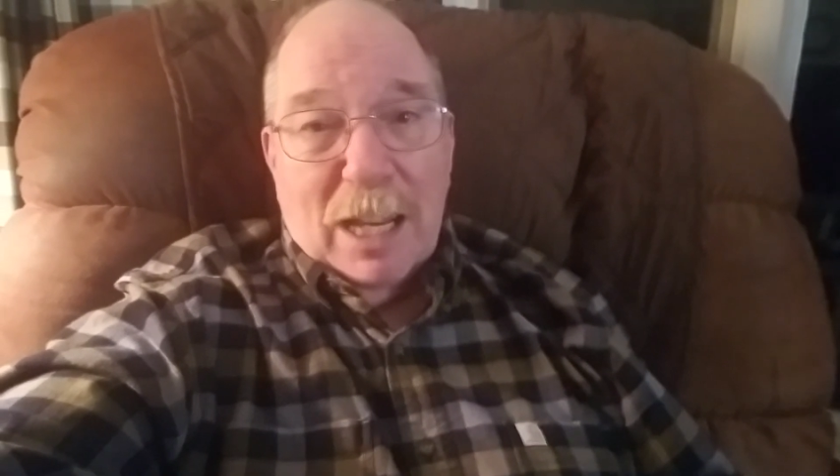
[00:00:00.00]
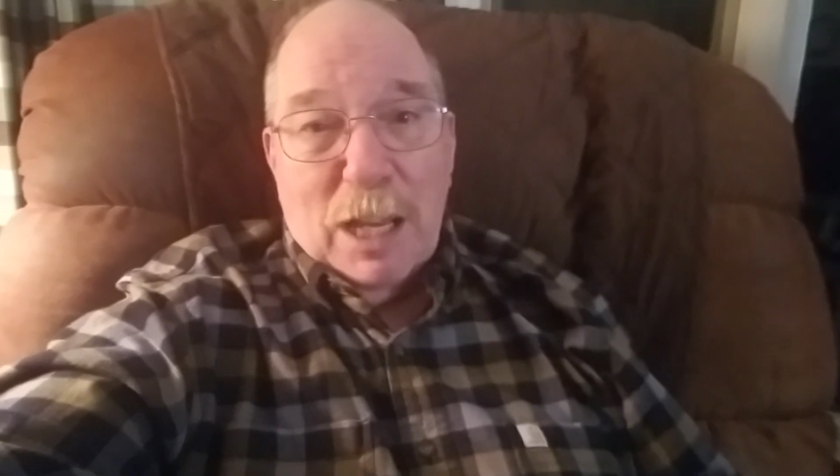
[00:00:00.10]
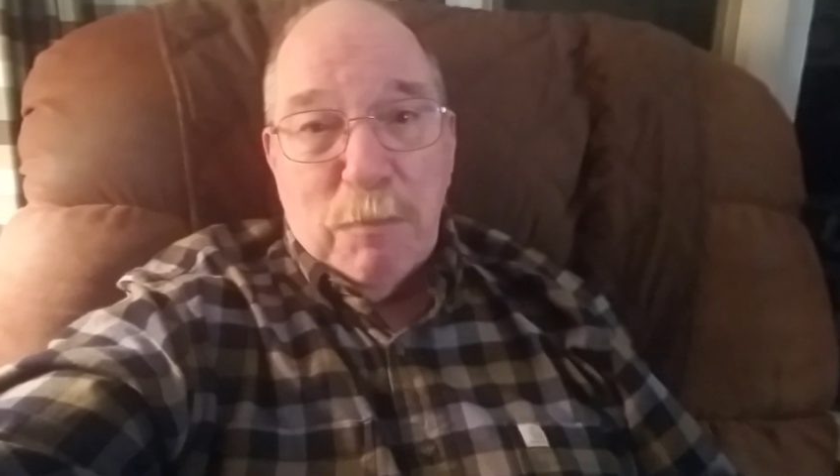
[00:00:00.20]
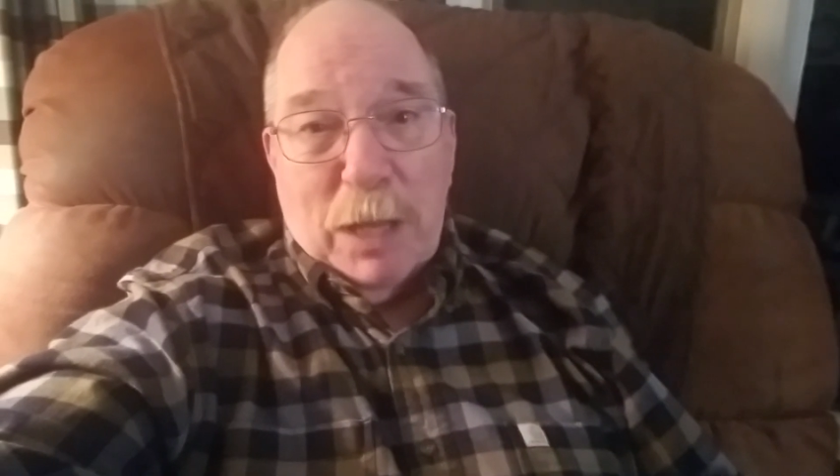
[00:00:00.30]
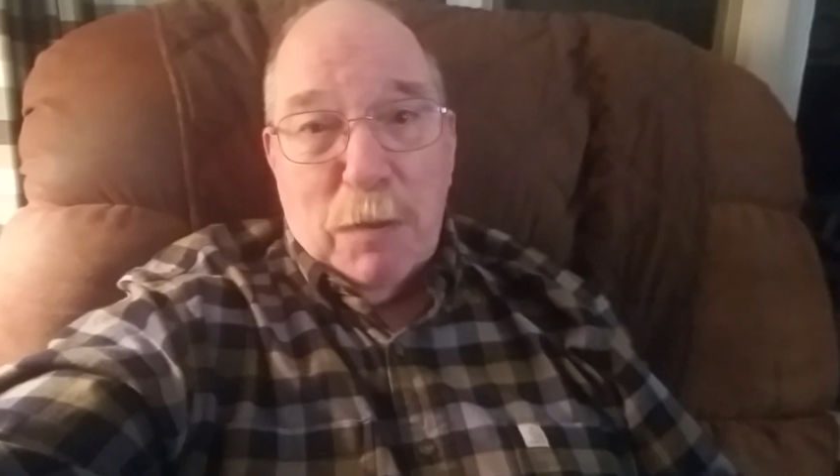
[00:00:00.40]
of
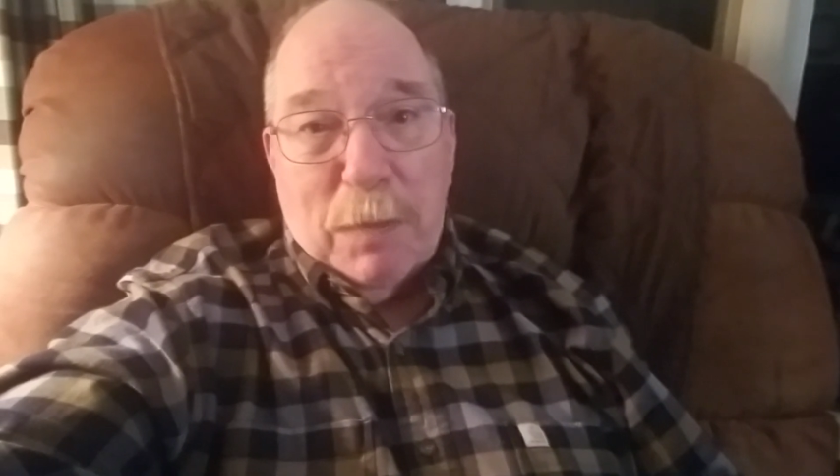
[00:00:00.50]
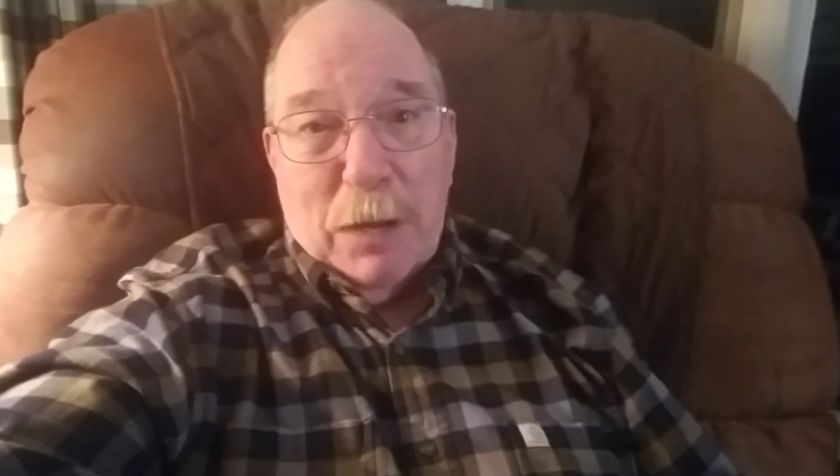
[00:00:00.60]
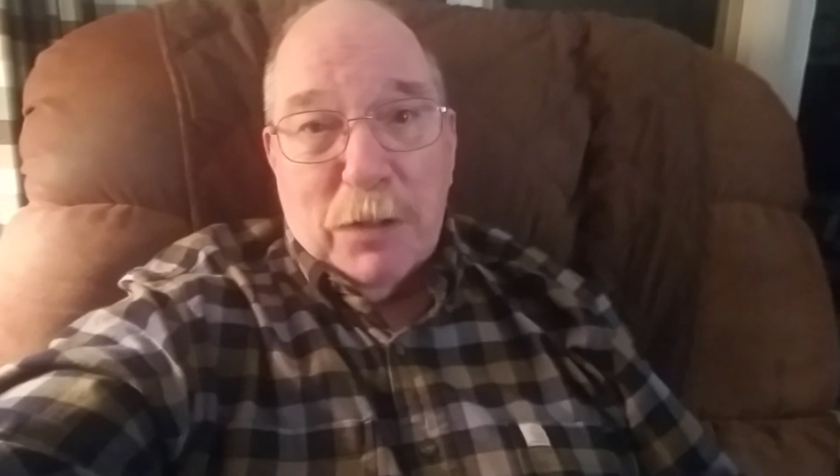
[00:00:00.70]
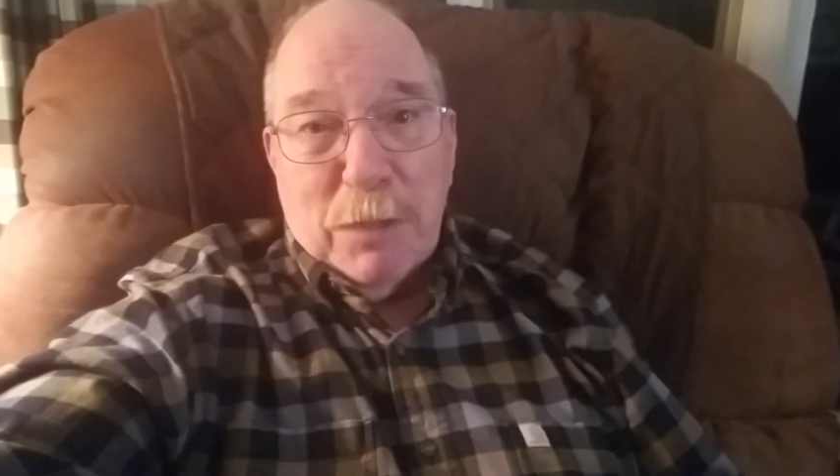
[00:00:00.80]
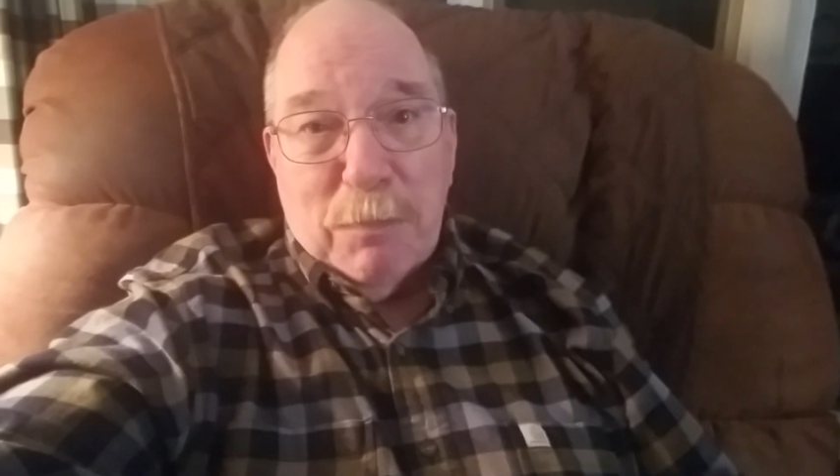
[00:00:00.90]
like metal
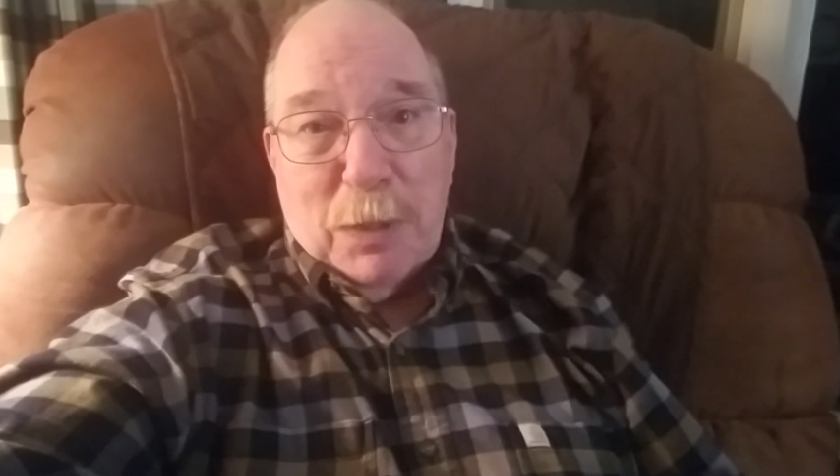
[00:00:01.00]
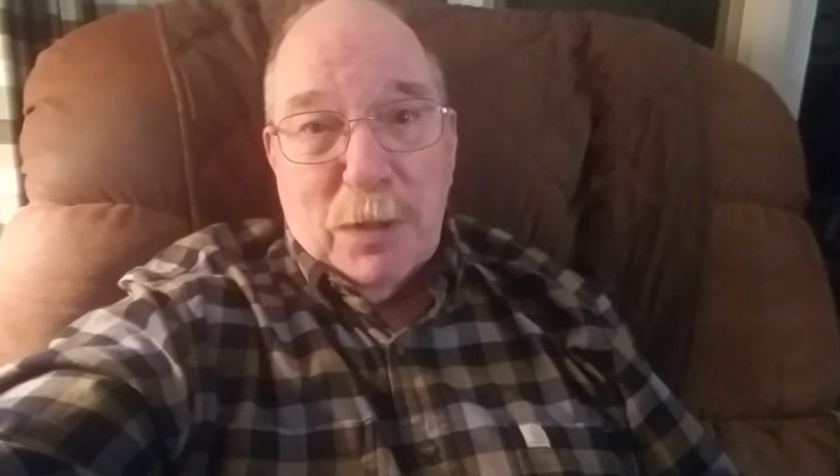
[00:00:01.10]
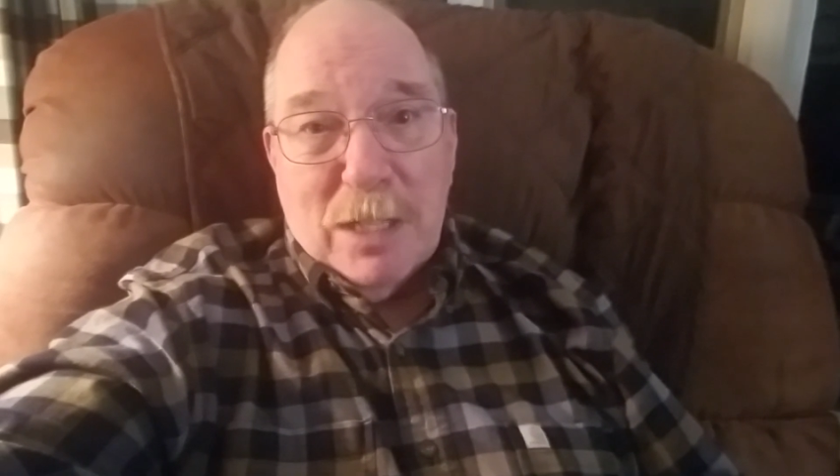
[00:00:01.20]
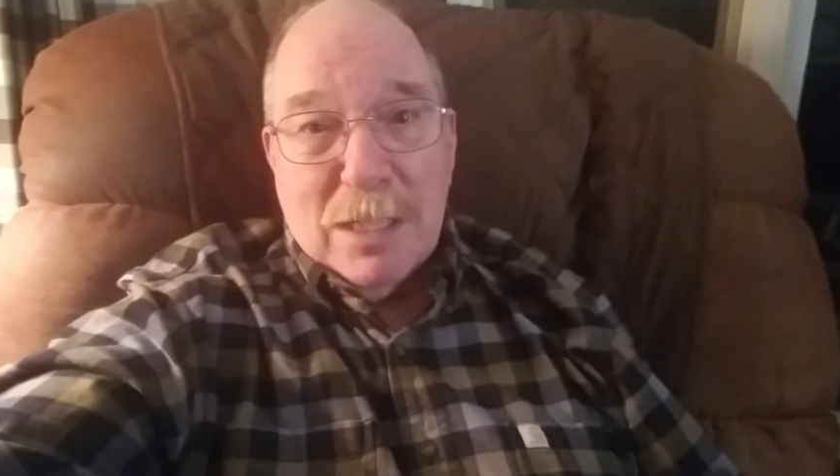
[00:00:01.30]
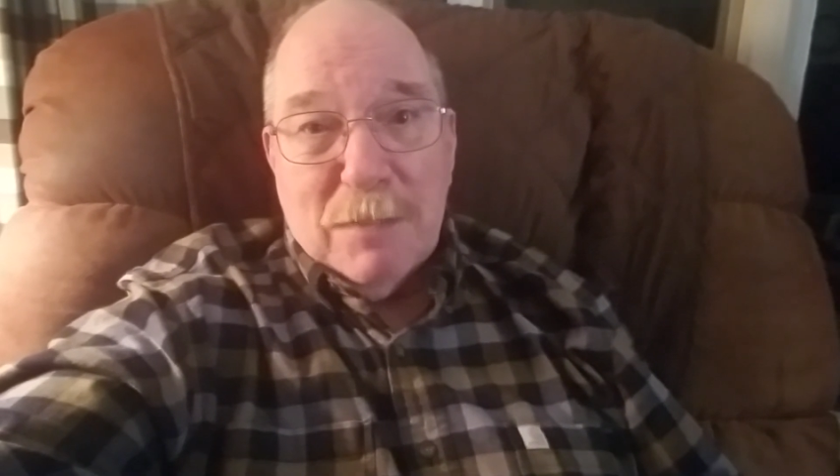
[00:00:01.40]
powder
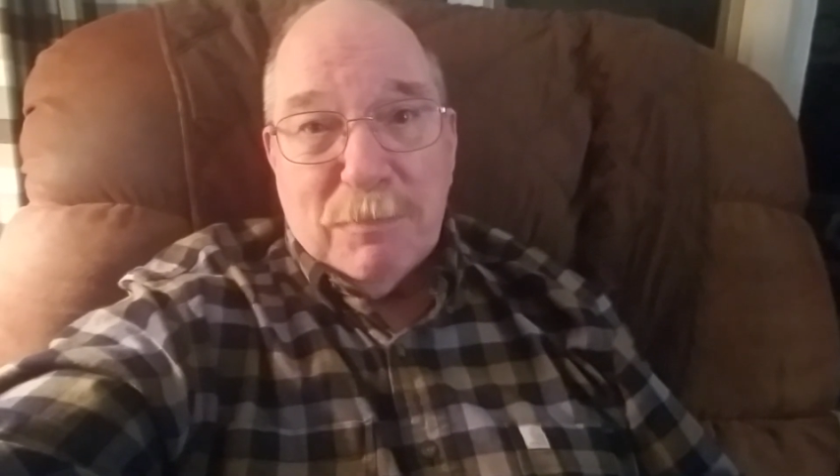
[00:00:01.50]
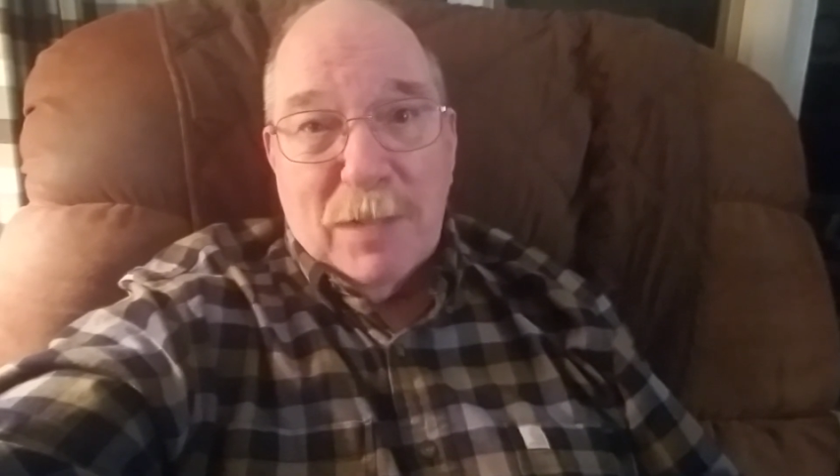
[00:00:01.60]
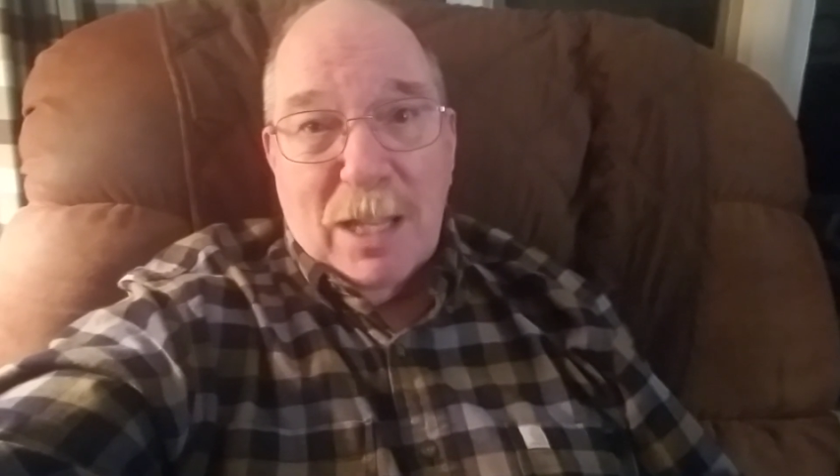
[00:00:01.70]
components.